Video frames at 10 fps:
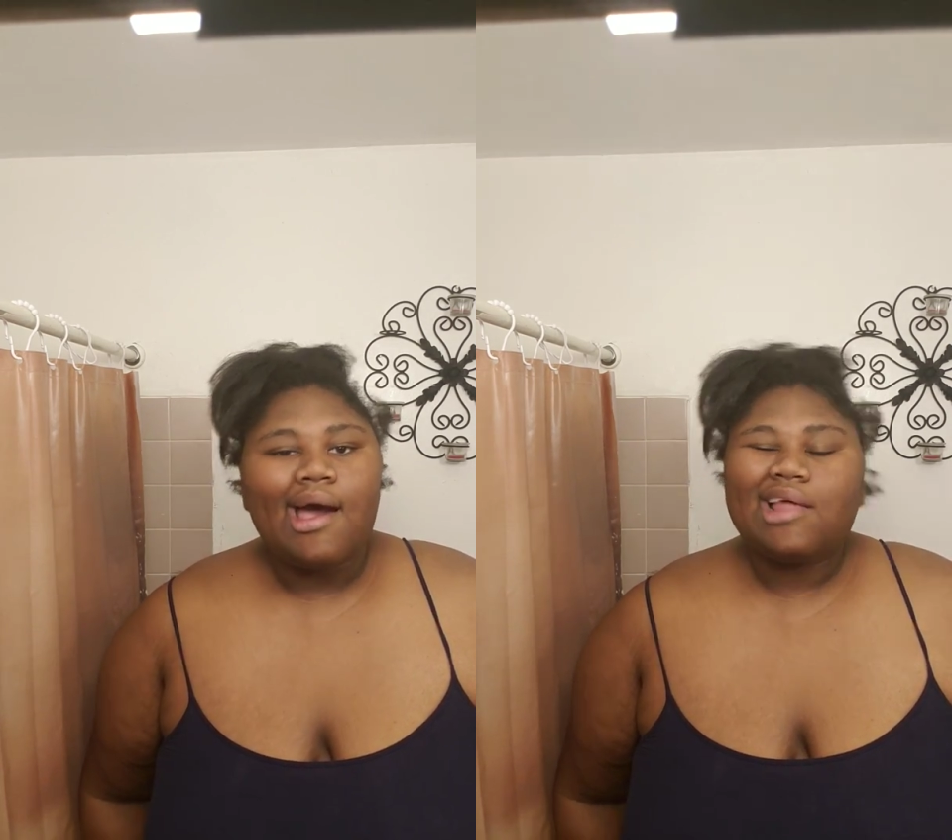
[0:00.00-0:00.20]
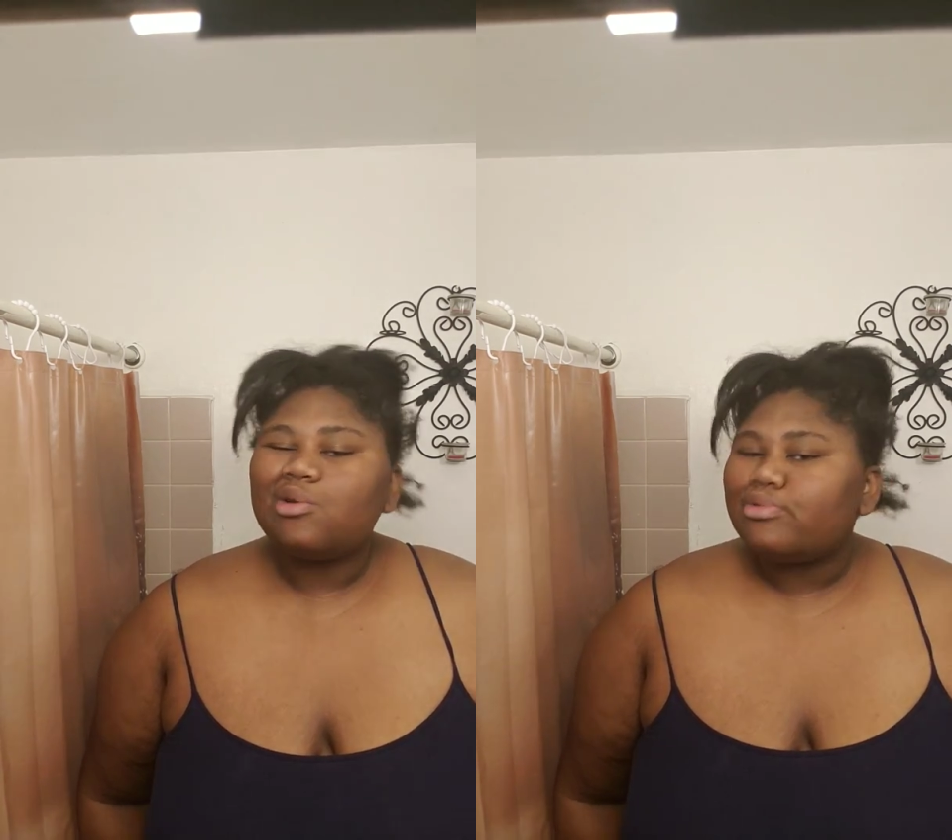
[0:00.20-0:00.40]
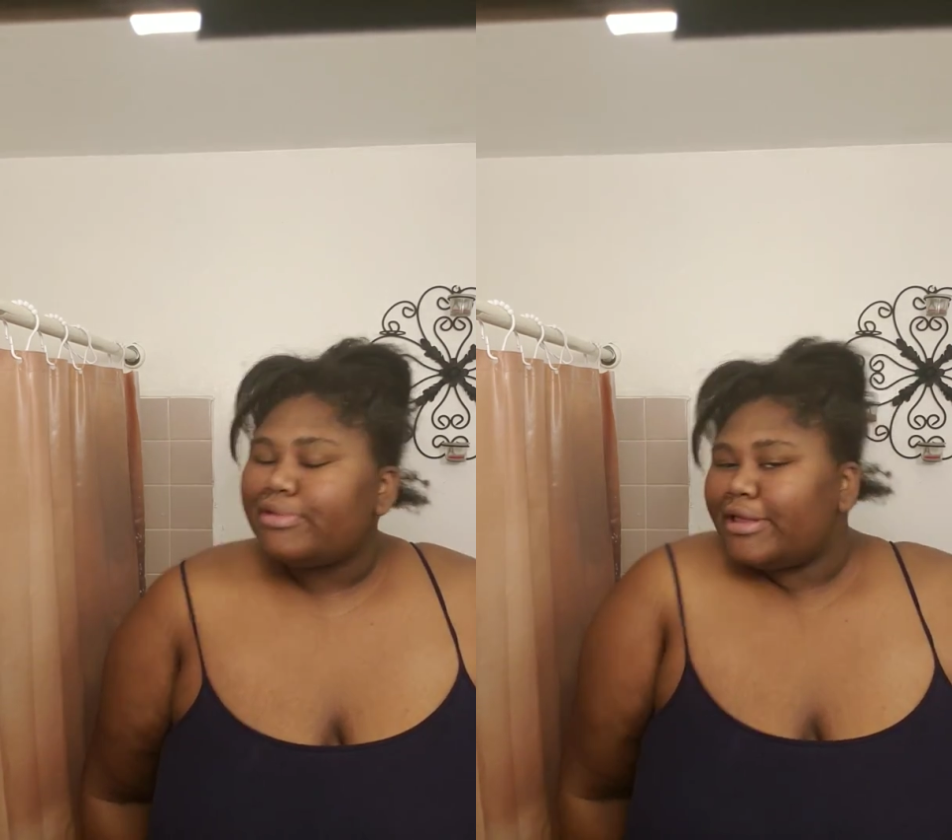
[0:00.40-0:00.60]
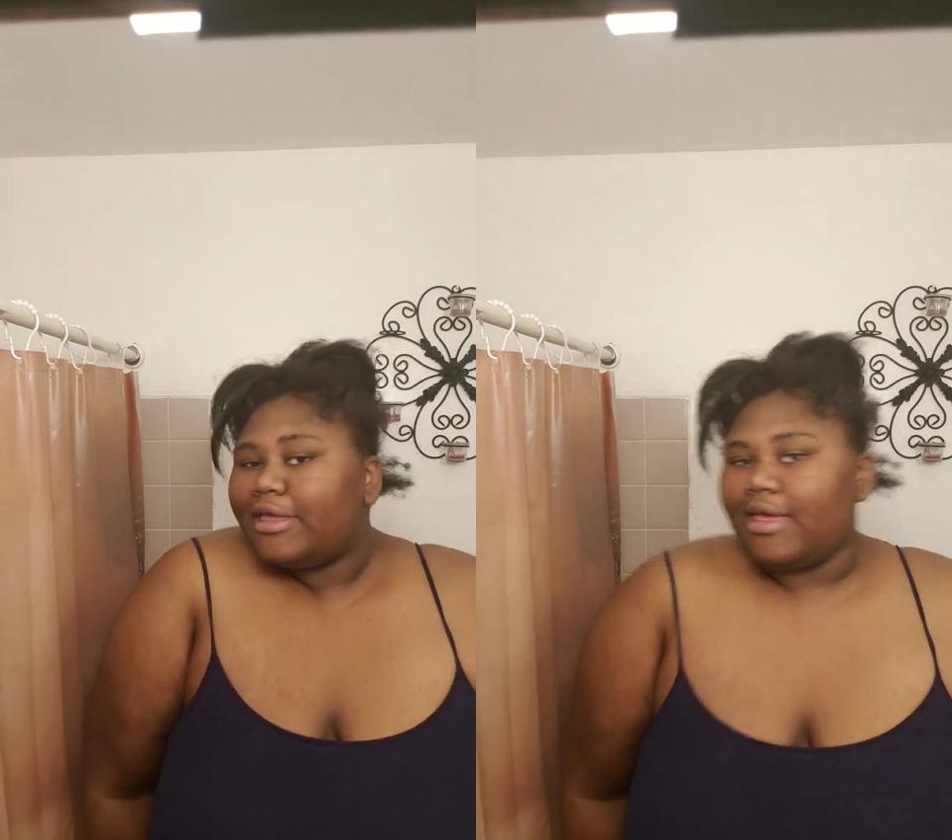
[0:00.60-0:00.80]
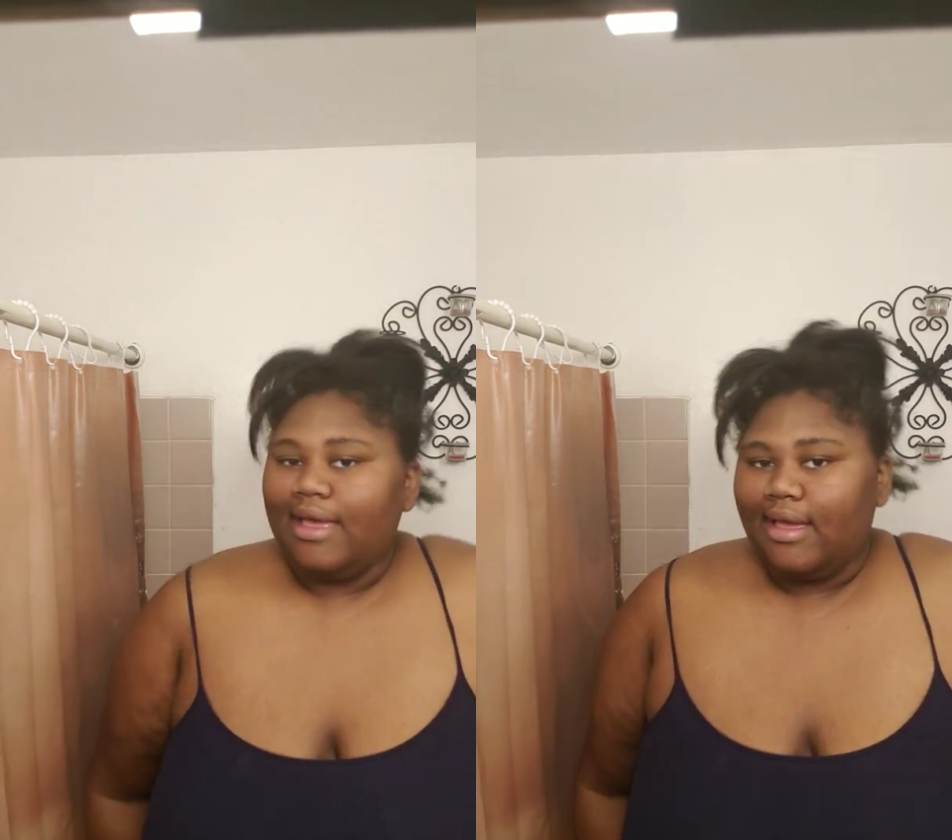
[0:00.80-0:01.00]
I don't even
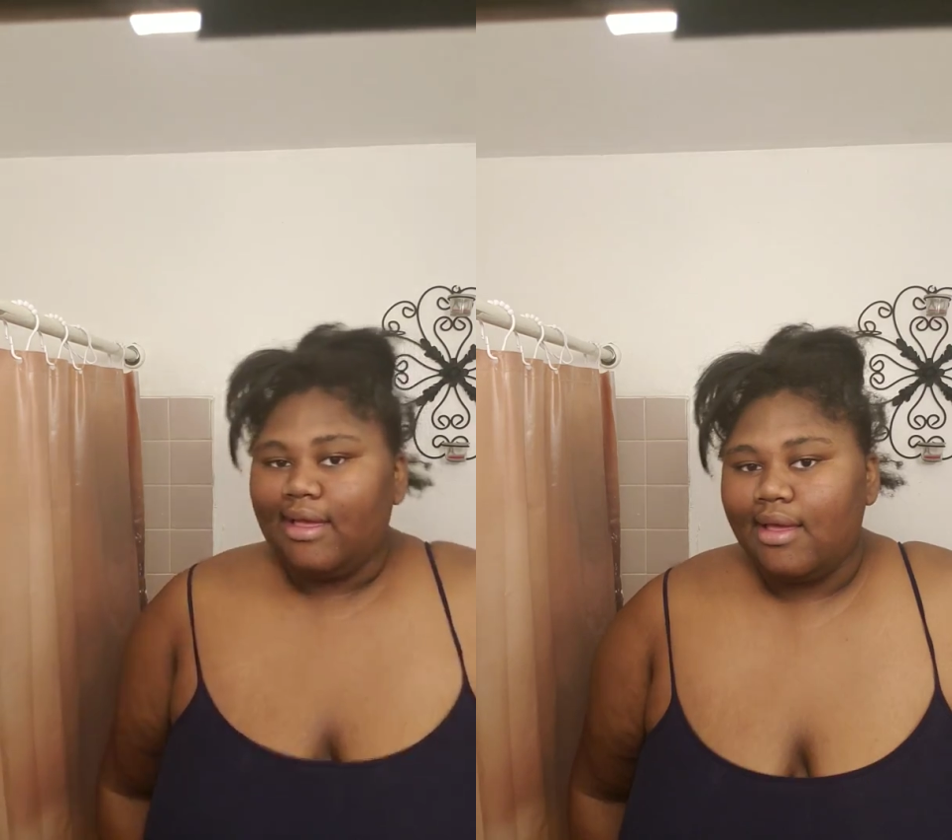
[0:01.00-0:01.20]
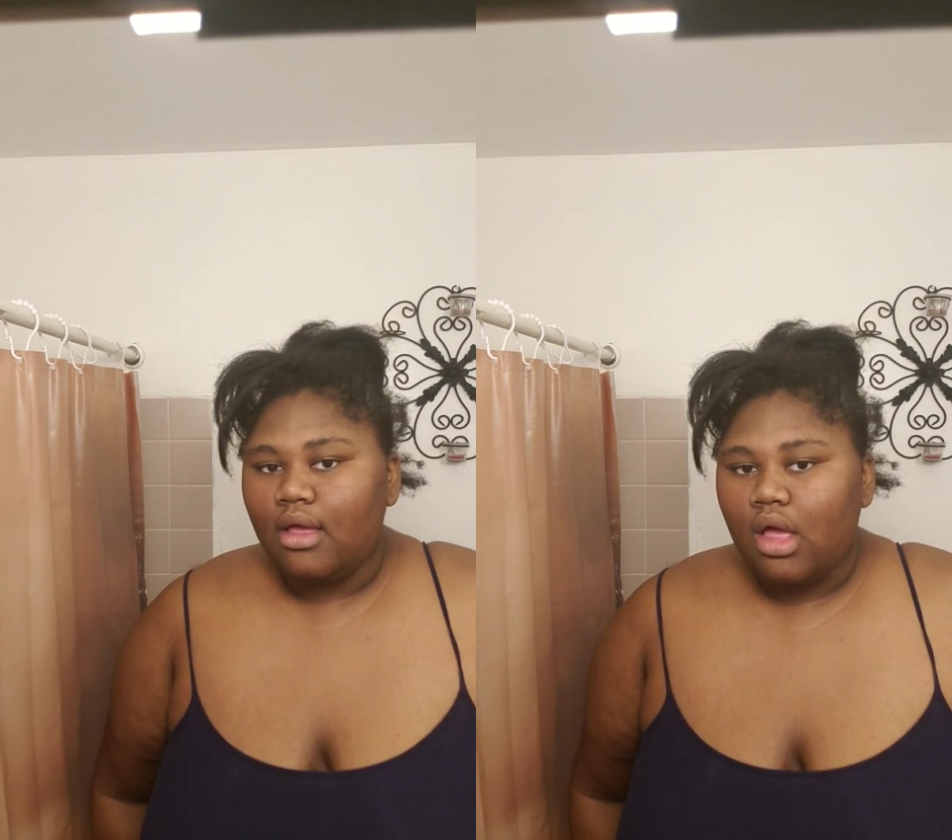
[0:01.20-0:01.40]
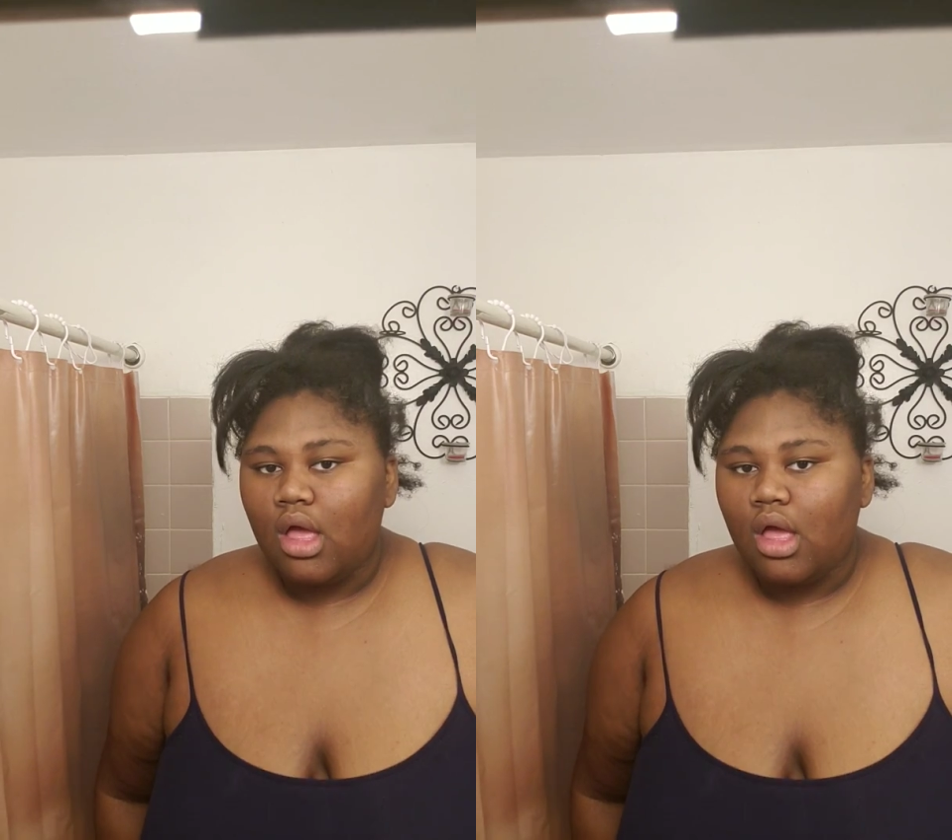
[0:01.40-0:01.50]
get